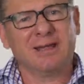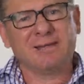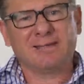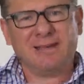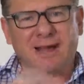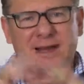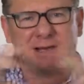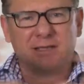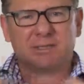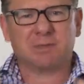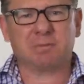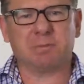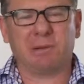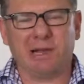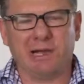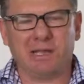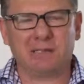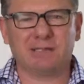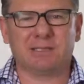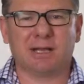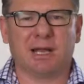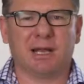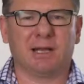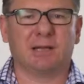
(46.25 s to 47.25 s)
that
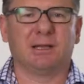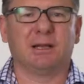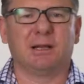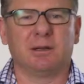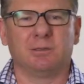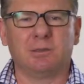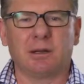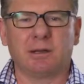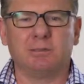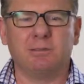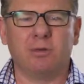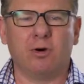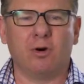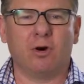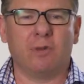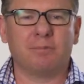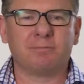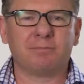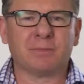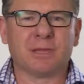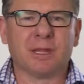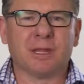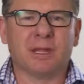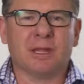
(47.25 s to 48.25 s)
explains that a little bit more.
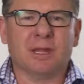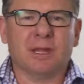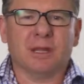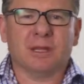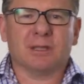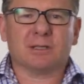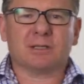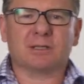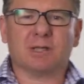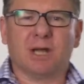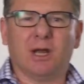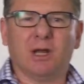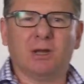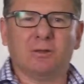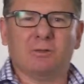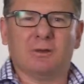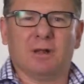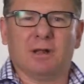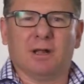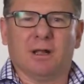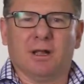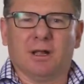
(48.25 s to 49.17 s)
So,